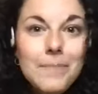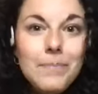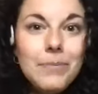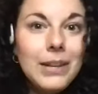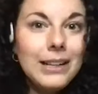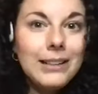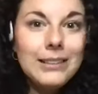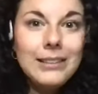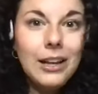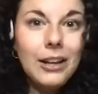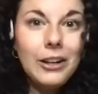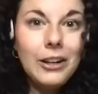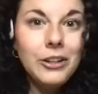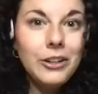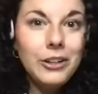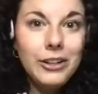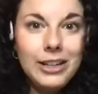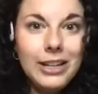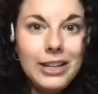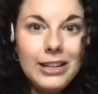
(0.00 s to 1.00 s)
it's not like
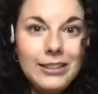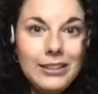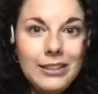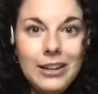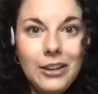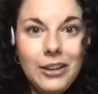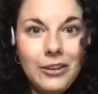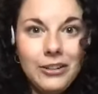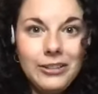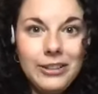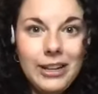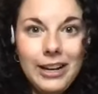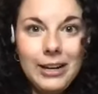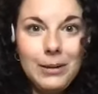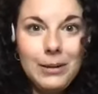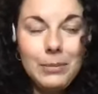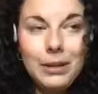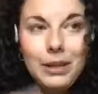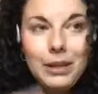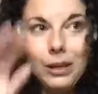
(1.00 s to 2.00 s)
you're going to get to the other side
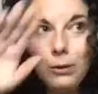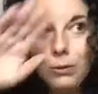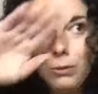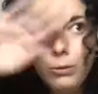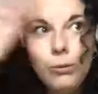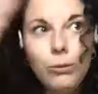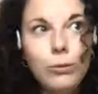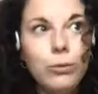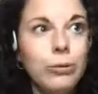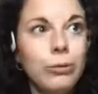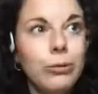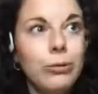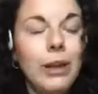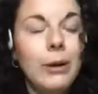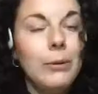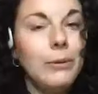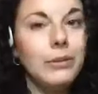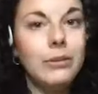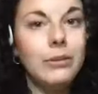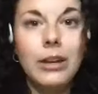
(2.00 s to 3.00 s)
and be like, whew,
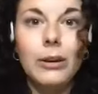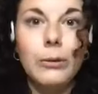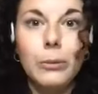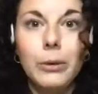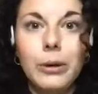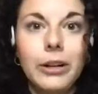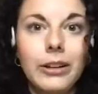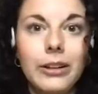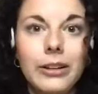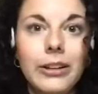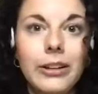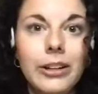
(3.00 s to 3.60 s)
that was a lot of work.